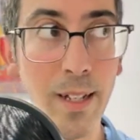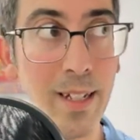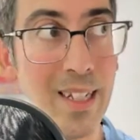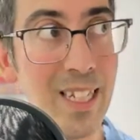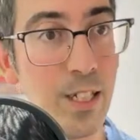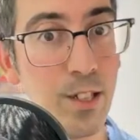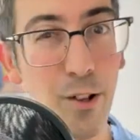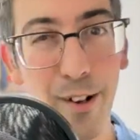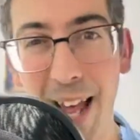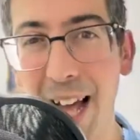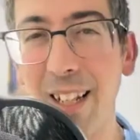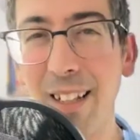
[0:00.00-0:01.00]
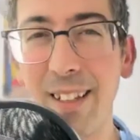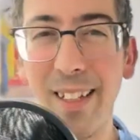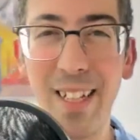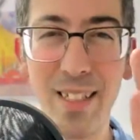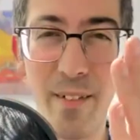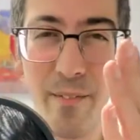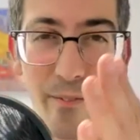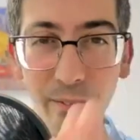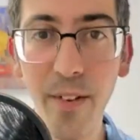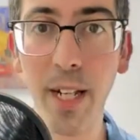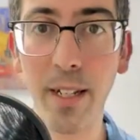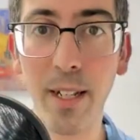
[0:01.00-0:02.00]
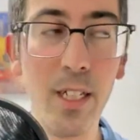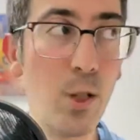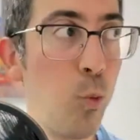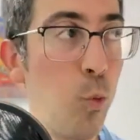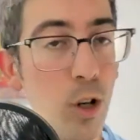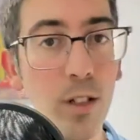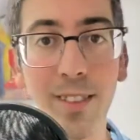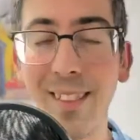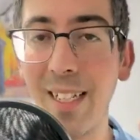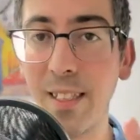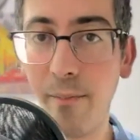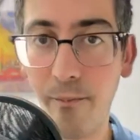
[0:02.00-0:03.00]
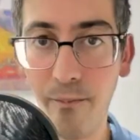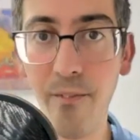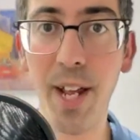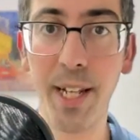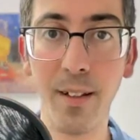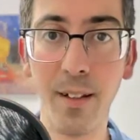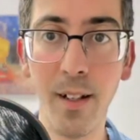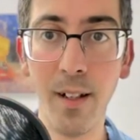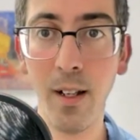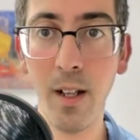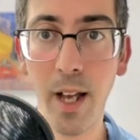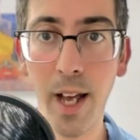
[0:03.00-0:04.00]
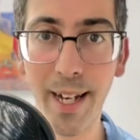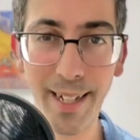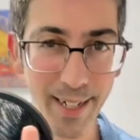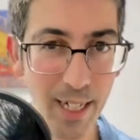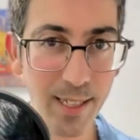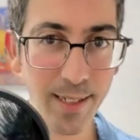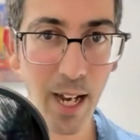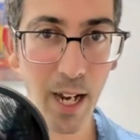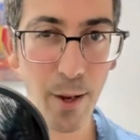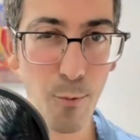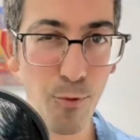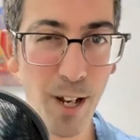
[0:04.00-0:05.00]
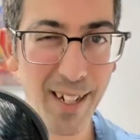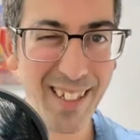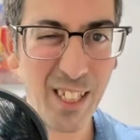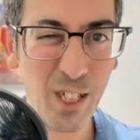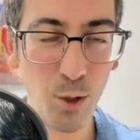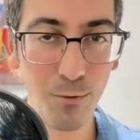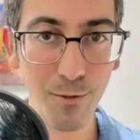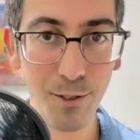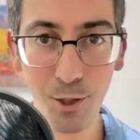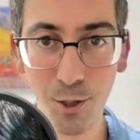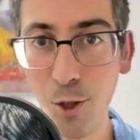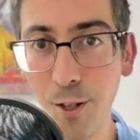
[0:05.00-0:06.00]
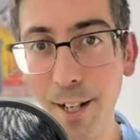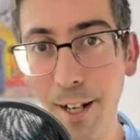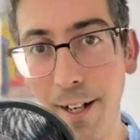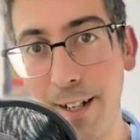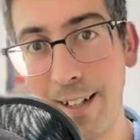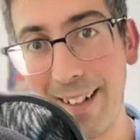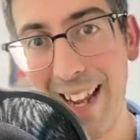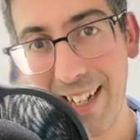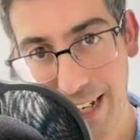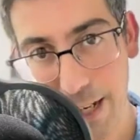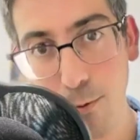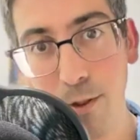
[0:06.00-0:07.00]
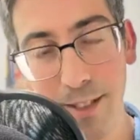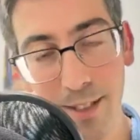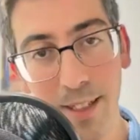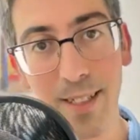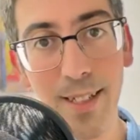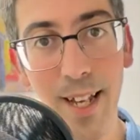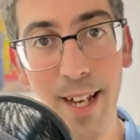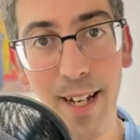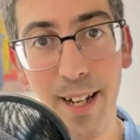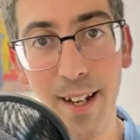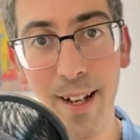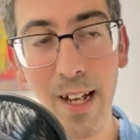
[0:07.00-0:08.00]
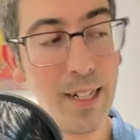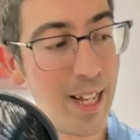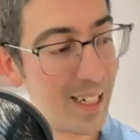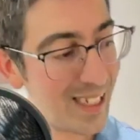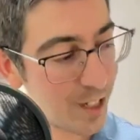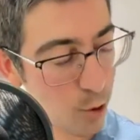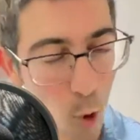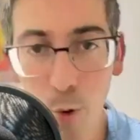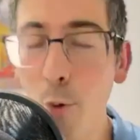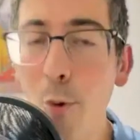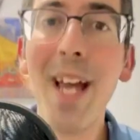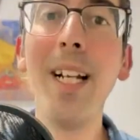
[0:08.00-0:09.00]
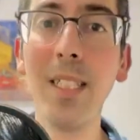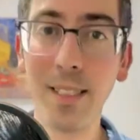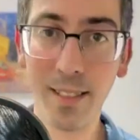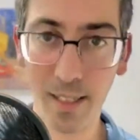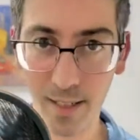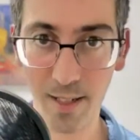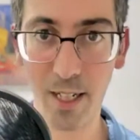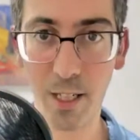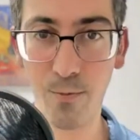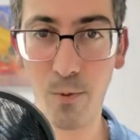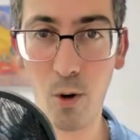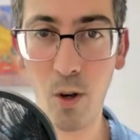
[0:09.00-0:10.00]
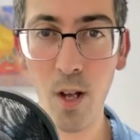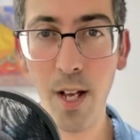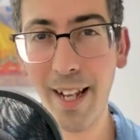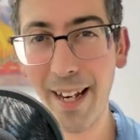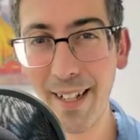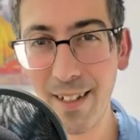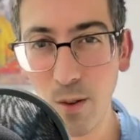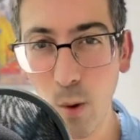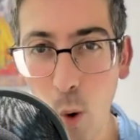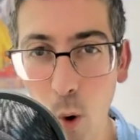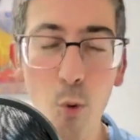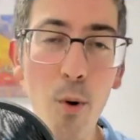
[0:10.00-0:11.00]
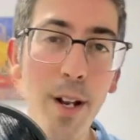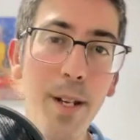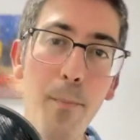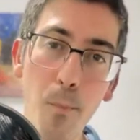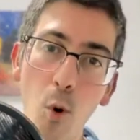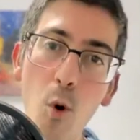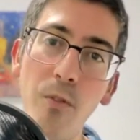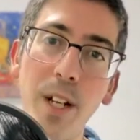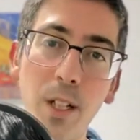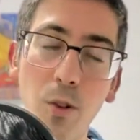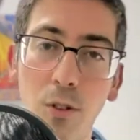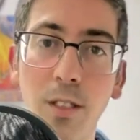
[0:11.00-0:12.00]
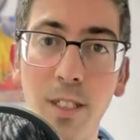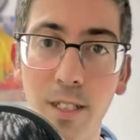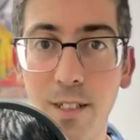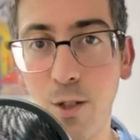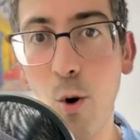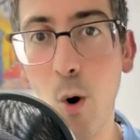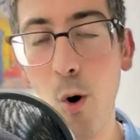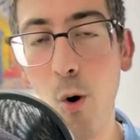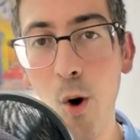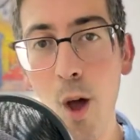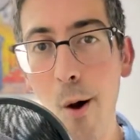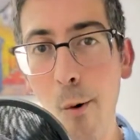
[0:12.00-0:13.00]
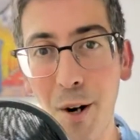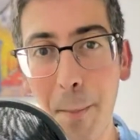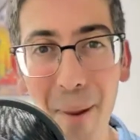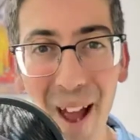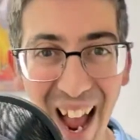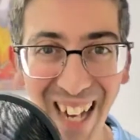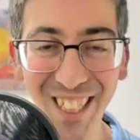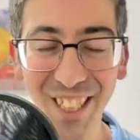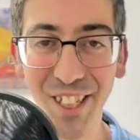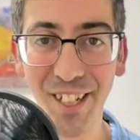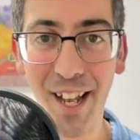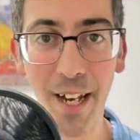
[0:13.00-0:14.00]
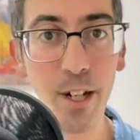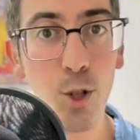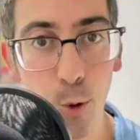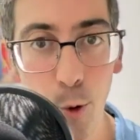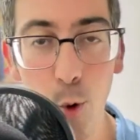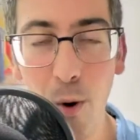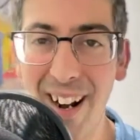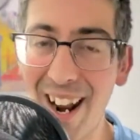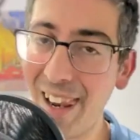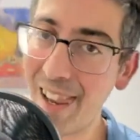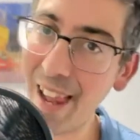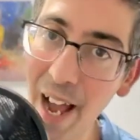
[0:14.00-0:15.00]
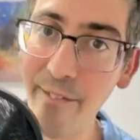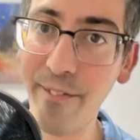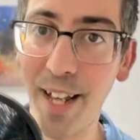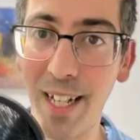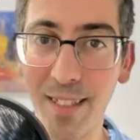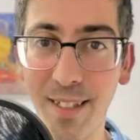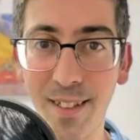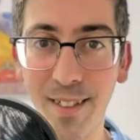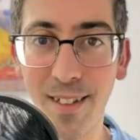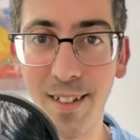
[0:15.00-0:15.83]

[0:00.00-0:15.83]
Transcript: His tonality doesn't fit. His words doesn't fit. And this guy that is so certain in that he will succeed, that is already successful, that is already moving towards his goal with passion and true and aliveness,